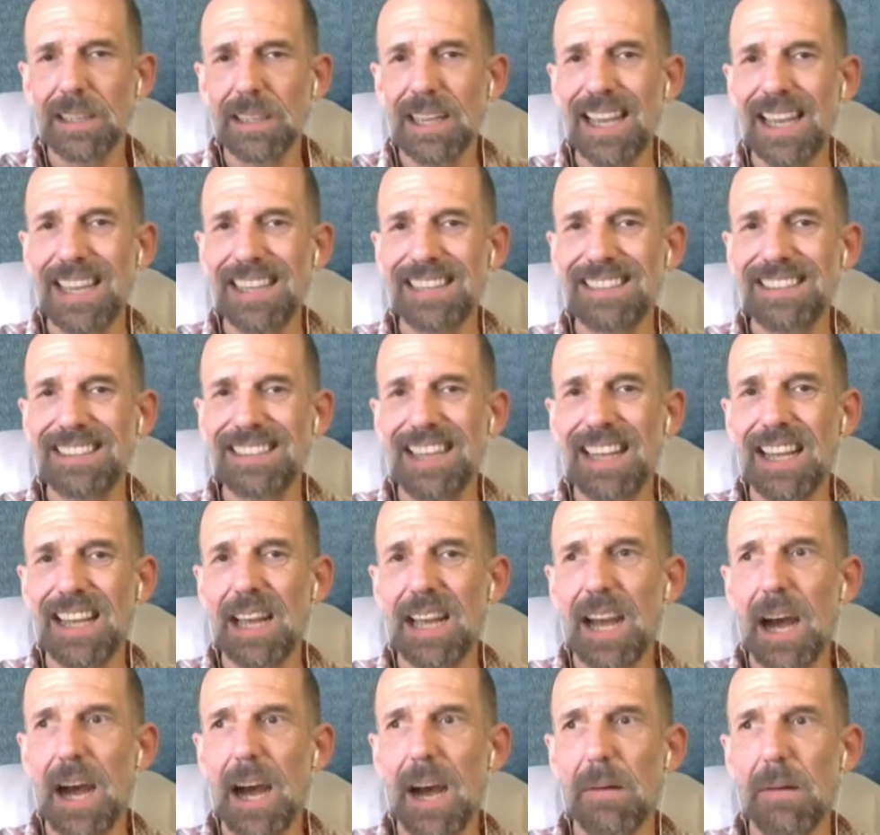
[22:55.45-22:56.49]
is
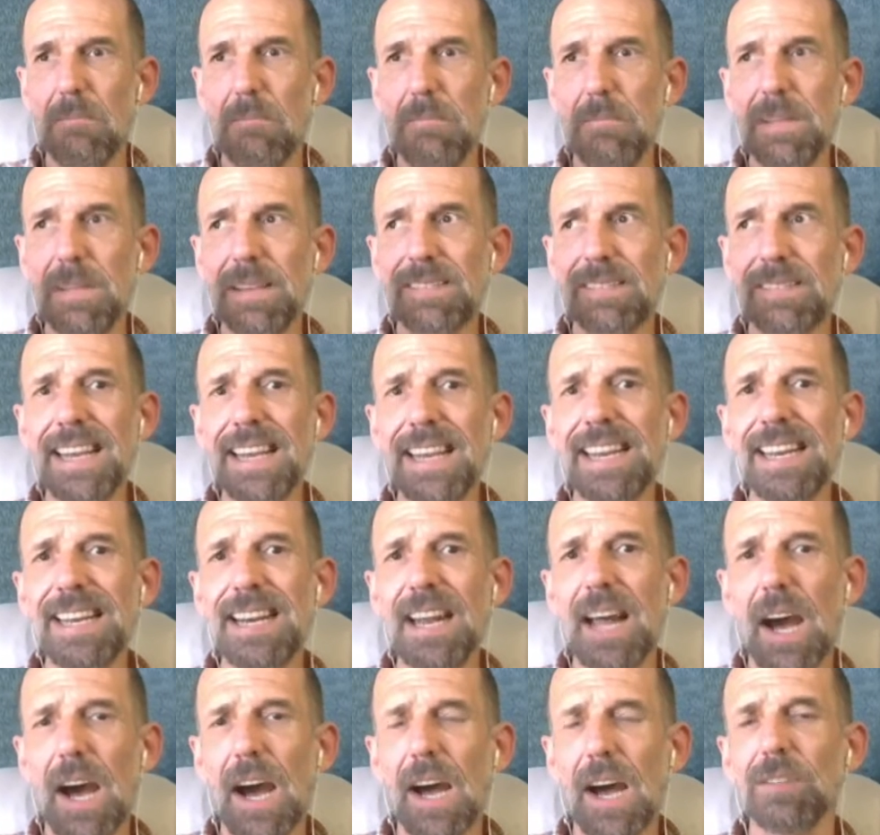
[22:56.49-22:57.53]
a mistaken
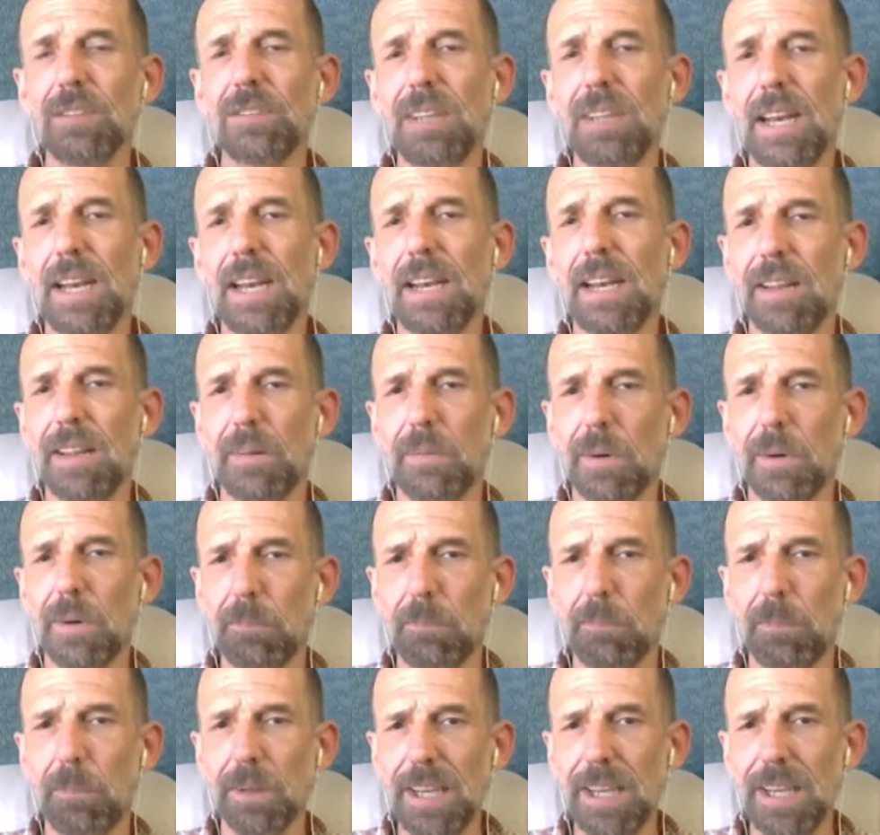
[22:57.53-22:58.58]
understanding of the word
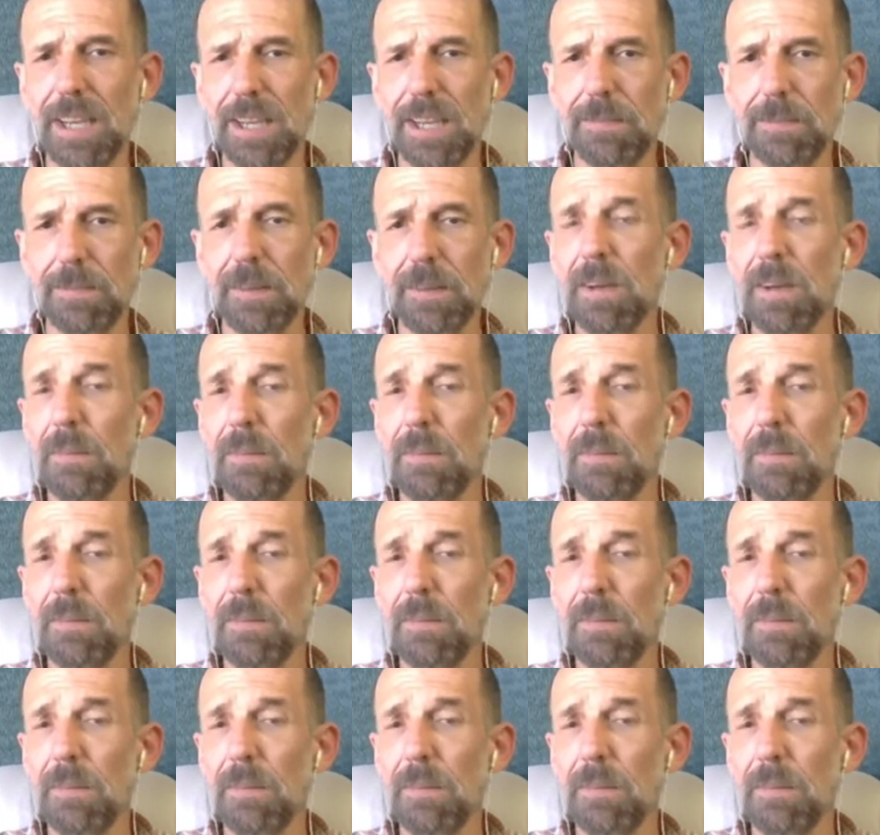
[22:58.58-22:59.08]
belief,